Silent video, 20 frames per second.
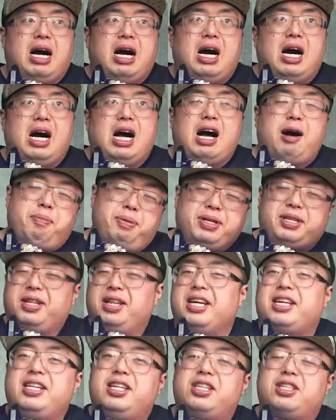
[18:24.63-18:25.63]
I'll put the link
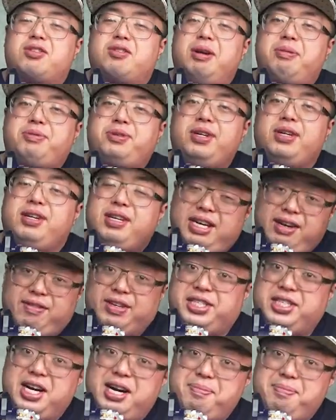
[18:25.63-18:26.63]
in the description if it's
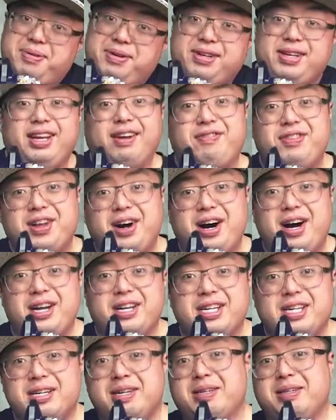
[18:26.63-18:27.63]
up. If not,
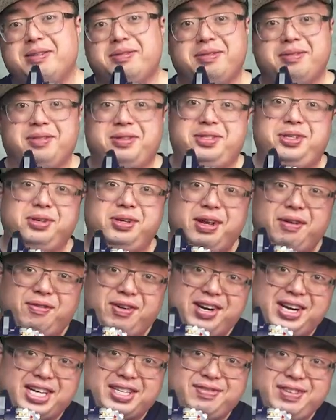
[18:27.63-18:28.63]
tune in for our
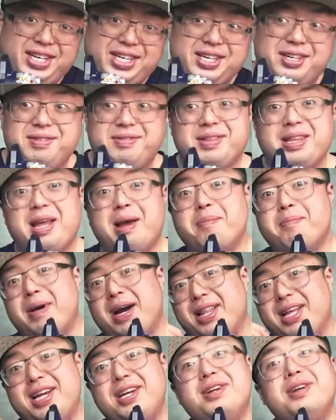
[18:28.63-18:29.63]
next video. By
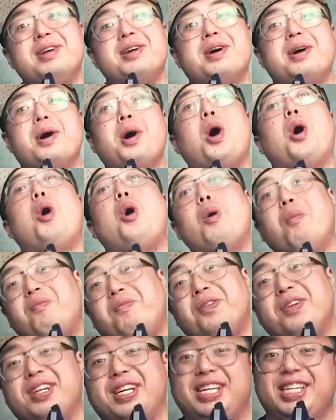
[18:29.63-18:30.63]
then,
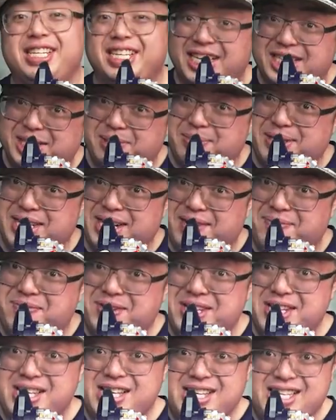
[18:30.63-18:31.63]
hopefully it should be up.
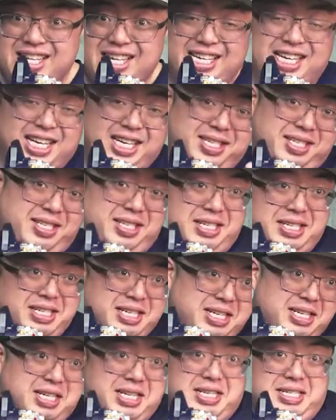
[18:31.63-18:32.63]
Again,
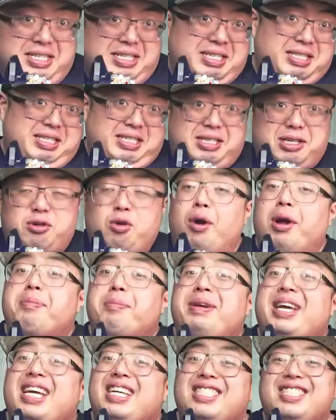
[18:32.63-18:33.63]
growing
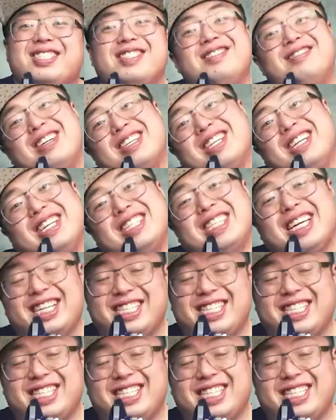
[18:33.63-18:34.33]
pains. What can I say?